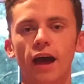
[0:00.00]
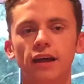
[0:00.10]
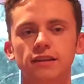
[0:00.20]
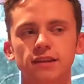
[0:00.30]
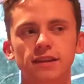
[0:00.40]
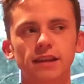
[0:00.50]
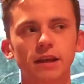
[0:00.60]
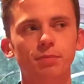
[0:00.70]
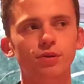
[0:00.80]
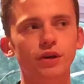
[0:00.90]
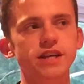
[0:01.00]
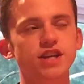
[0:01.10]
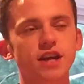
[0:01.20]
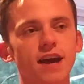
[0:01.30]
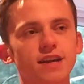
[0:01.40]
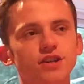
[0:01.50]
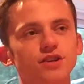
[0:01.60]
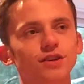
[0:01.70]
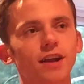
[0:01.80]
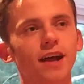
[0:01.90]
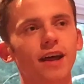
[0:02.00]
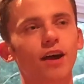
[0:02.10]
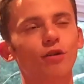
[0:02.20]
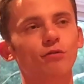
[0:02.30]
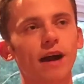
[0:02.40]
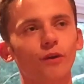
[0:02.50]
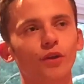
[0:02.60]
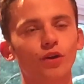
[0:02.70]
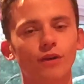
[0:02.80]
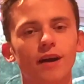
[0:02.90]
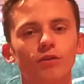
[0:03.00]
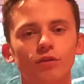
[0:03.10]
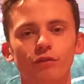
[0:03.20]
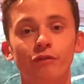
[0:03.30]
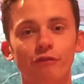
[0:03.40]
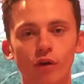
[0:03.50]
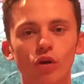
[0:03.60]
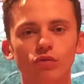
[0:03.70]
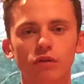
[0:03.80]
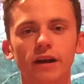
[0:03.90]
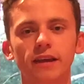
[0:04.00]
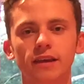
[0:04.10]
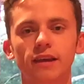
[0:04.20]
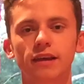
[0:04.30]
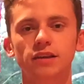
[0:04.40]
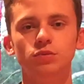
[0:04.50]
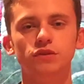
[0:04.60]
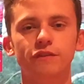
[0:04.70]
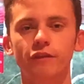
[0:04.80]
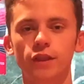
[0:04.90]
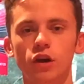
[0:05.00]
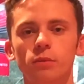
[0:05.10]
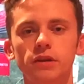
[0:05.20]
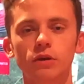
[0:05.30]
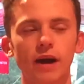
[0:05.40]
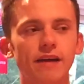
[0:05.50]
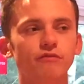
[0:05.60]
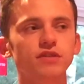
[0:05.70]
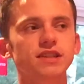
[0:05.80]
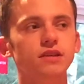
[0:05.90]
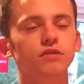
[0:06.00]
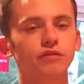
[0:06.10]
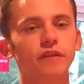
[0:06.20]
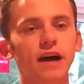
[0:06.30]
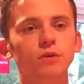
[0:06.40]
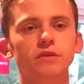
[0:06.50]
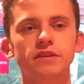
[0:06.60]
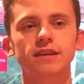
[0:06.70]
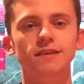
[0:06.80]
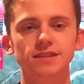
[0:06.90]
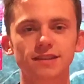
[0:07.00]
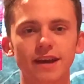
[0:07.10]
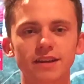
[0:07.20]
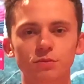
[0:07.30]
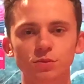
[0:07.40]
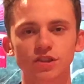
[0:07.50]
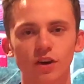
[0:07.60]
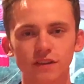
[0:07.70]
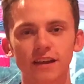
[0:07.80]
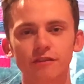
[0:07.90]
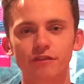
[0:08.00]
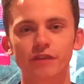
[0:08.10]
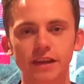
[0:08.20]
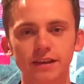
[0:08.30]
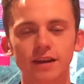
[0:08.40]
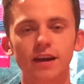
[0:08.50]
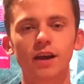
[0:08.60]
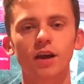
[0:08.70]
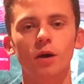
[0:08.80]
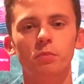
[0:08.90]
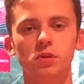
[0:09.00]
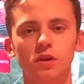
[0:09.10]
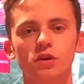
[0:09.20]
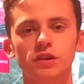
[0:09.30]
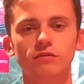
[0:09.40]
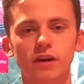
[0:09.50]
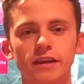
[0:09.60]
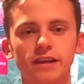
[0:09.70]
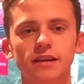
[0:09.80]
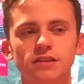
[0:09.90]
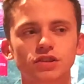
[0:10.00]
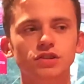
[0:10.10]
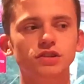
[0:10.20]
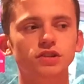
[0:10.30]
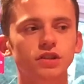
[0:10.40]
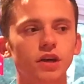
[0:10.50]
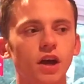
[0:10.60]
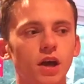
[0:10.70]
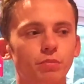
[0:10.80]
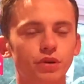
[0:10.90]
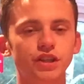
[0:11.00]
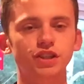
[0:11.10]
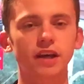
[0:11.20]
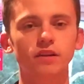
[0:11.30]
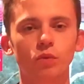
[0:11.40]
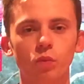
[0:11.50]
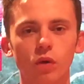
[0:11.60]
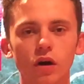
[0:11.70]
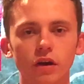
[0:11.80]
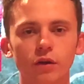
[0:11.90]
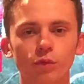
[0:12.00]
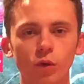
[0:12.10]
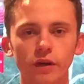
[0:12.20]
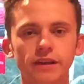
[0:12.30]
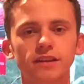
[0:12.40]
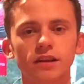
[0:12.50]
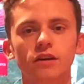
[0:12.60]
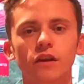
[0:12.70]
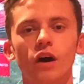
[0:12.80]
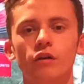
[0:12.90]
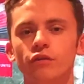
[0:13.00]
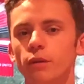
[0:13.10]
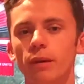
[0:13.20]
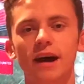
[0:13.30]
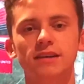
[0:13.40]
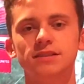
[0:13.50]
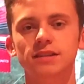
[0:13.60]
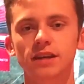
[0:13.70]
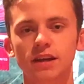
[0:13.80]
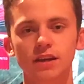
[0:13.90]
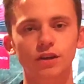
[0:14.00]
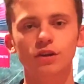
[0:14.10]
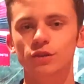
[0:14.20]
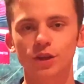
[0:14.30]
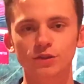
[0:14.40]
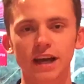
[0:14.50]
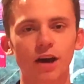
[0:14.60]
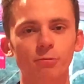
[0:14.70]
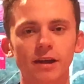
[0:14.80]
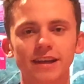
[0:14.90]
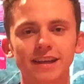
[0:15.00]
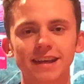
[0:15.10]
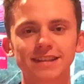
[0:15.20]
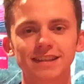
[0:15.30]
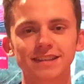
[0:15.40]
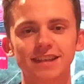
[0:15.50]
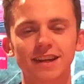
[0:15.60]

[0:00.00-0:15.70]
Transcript: And the appreciation around the ground for Ryan Giggs was phenomenal. Every single fan within that stadium was on their feet applauding Ryan Giggs just to appreciate the work of what he'd done over the past God knows how many years at